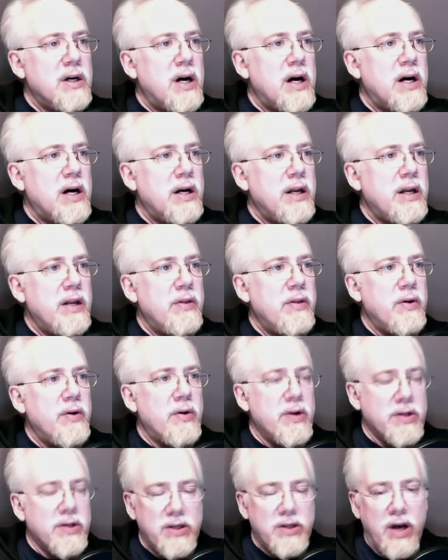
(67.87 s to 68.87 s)
and there
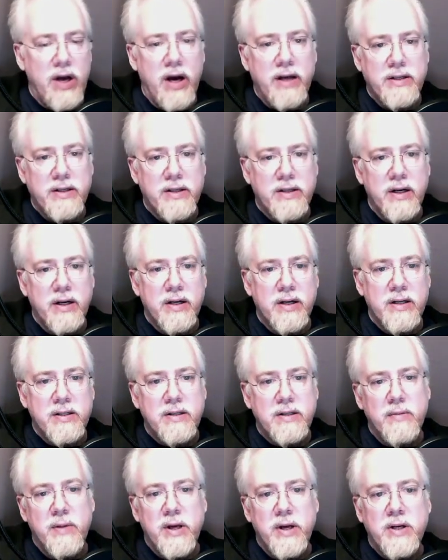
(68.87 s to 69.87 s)
is signs that it is
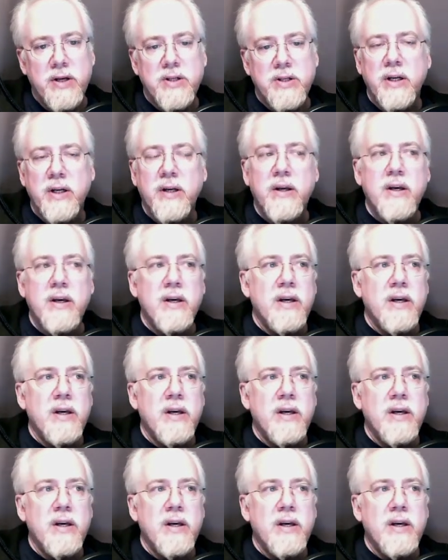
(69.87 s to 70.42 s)
diminishing,